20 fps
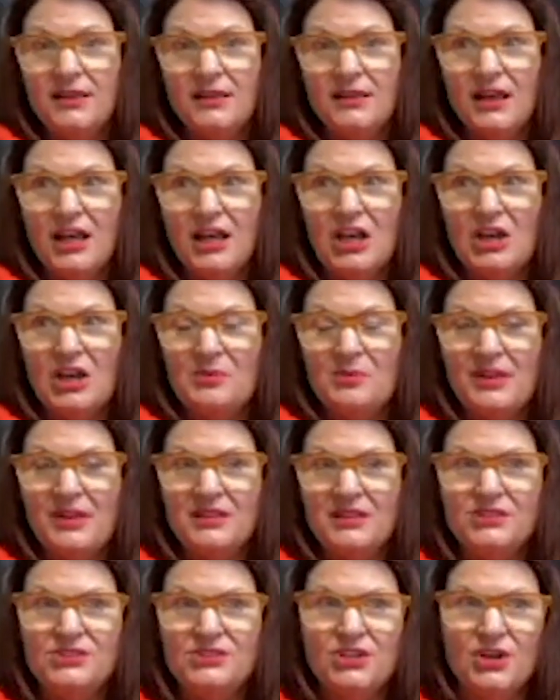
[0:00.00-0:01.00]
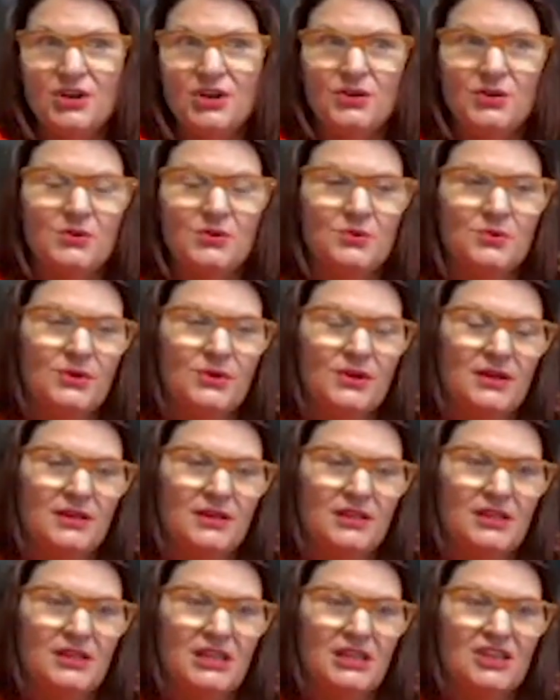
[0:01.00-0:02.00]
And so,
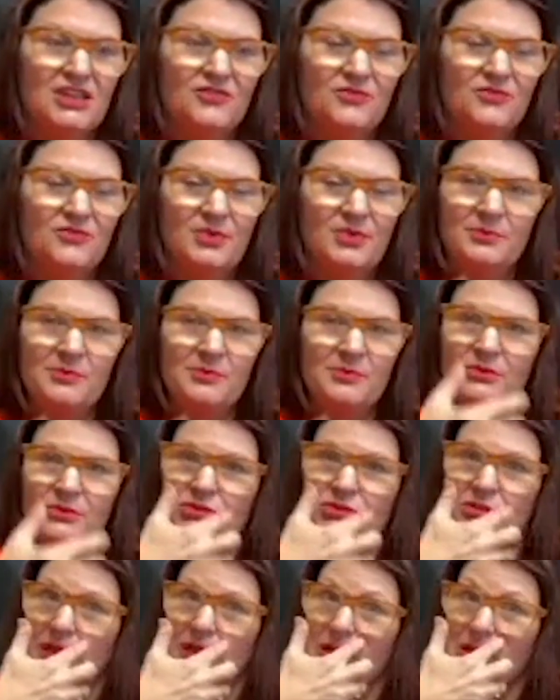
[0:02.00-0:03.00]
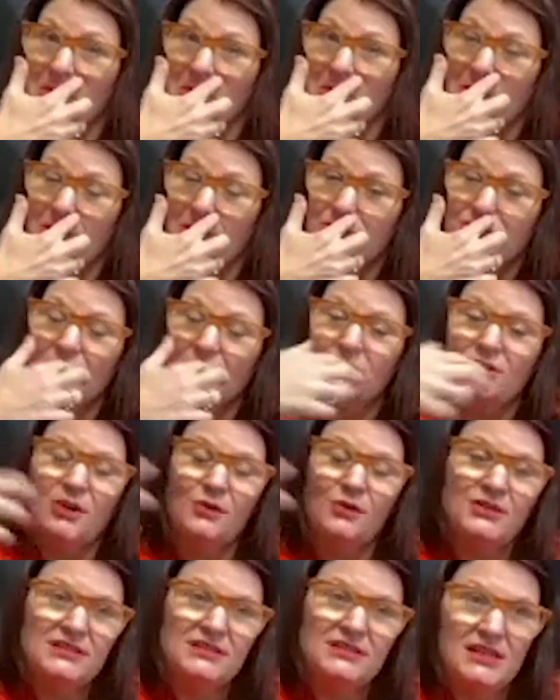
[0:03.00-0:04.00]
if people in the community start
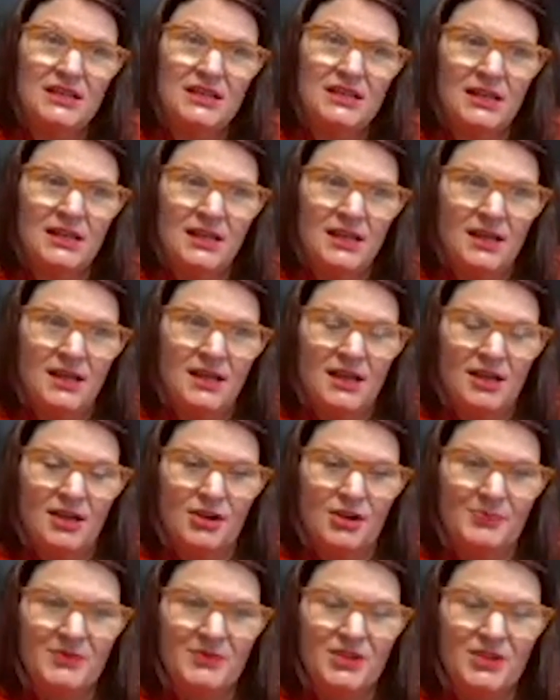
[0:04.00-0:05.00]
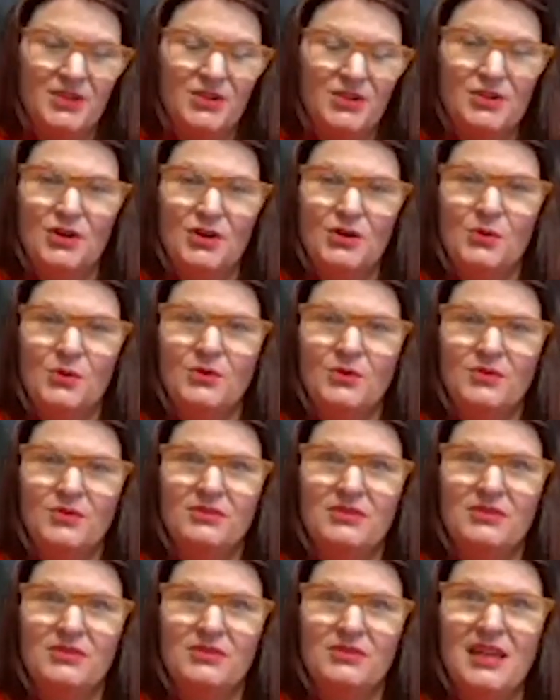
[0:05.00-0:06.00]
noticing,
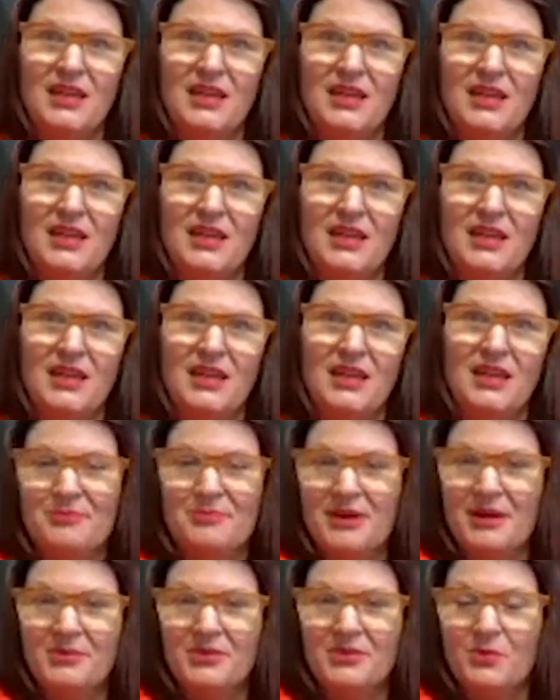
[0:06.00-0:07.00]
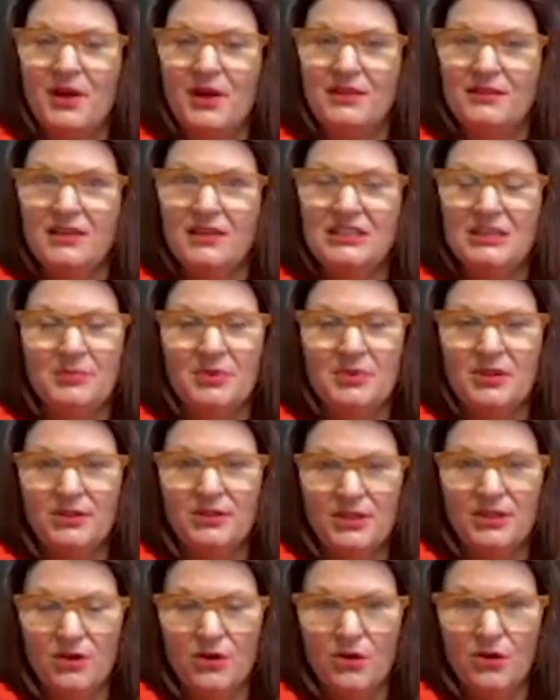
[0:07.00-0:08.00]
things aren't being kept up the way they
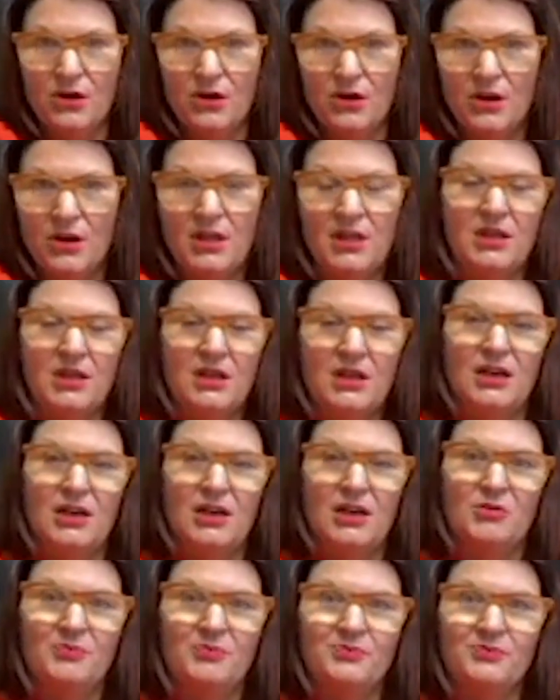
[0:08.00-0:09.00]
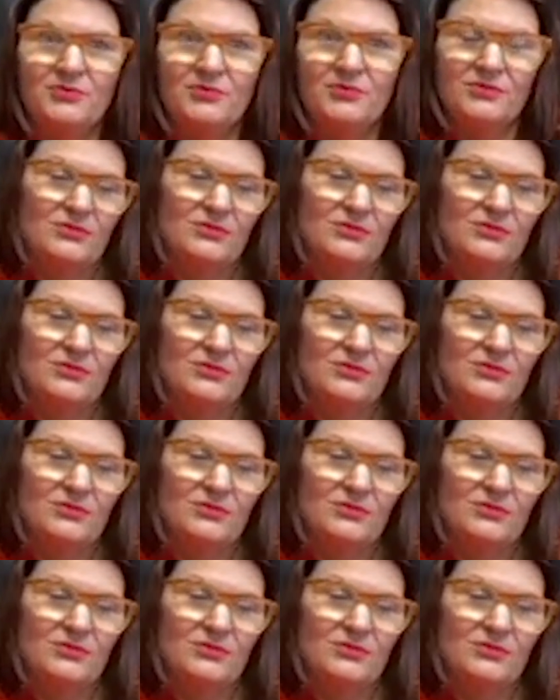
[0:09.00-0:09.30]
typically are, um,